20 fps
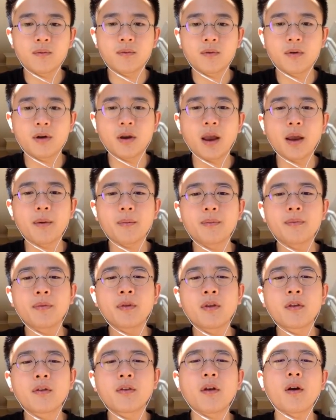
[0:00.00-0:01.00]
Okay,
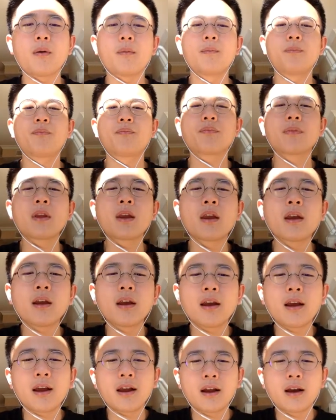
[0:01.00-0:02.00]
so
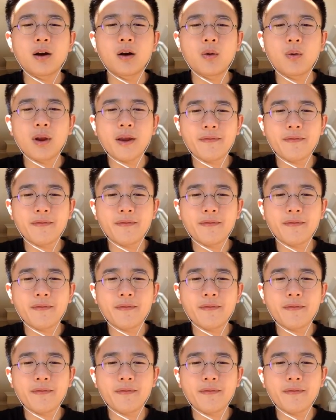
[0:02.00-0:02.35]
we